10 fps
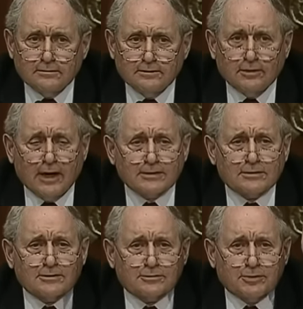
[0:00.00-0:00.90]
You're
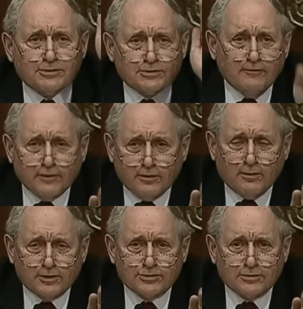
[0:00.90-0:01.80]
asked a specific
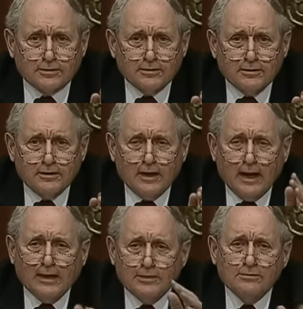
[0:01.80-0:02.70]
question.
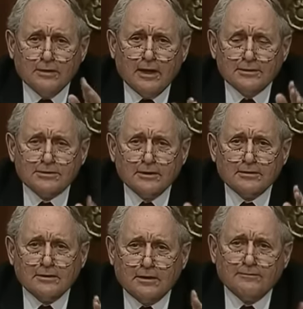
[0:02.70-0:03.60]
How do you guys
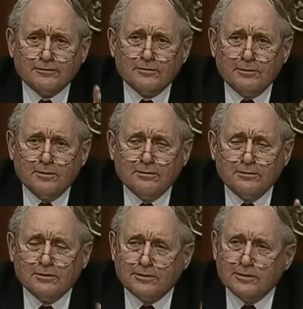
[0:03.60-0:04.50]
get comfortable
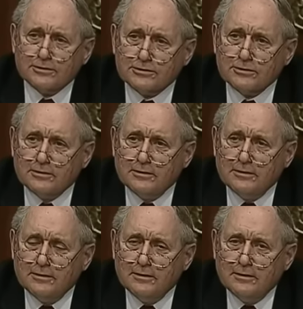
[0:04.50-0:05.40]
with this?
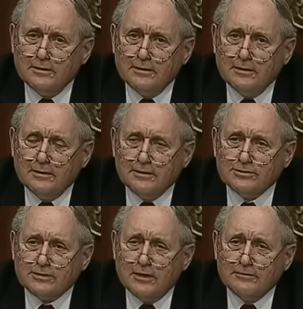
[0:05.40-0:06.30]

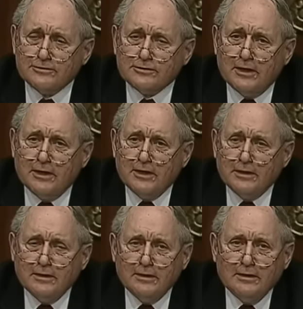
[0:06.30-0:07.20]
Instead of
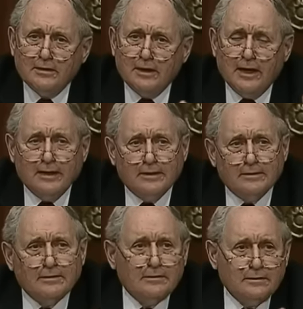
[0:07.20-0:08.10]
saying, hey,
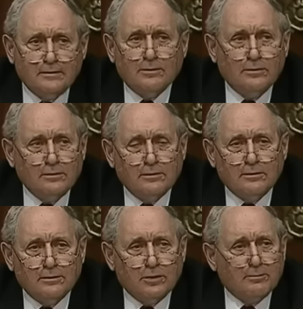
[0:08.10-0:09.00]

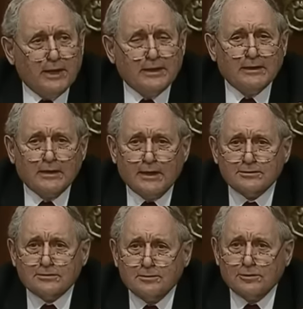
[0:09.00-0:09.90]
we're betting
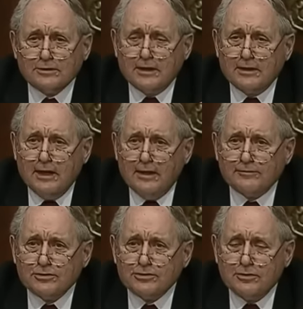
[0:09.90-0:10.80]
against it, we're taking half
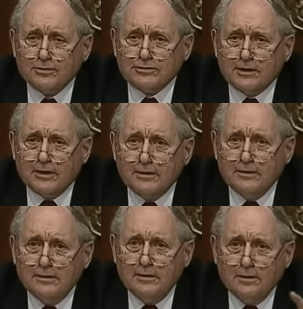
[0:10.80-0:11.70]
the short side,
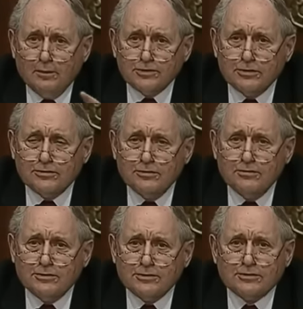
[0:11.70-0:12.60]
what you
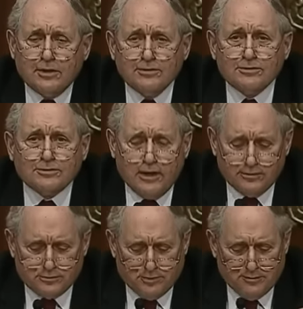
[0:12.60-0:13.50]
do is you tell your
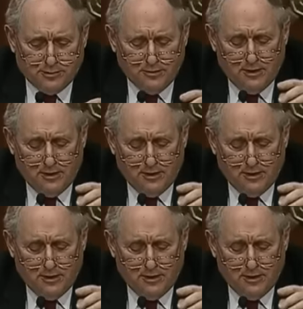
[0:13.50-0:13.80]
salespeople,